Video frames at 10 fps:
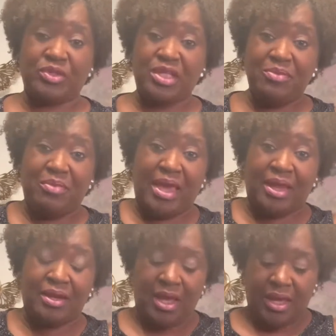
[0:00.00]
He
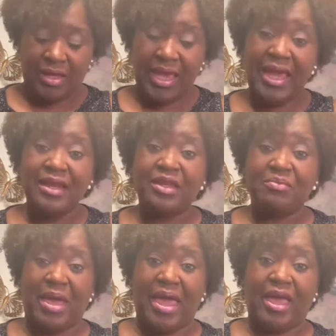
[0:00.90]
made candy
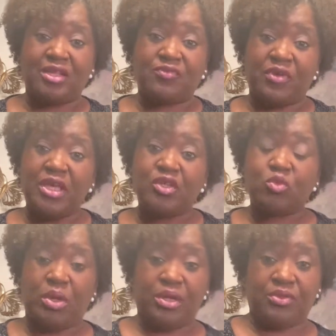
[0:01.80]
bags for each
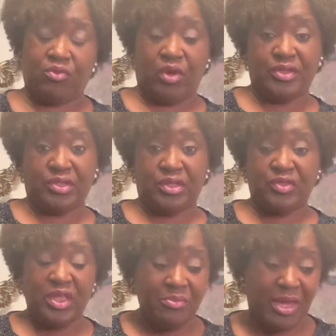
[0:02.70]
one of the residents.
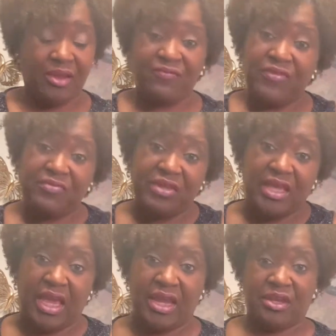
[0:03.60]
He made 50
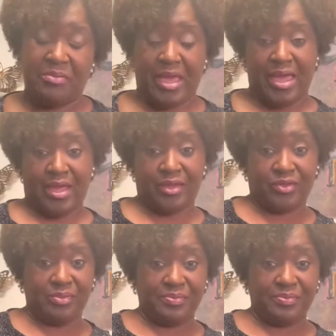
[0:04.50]
candy bags.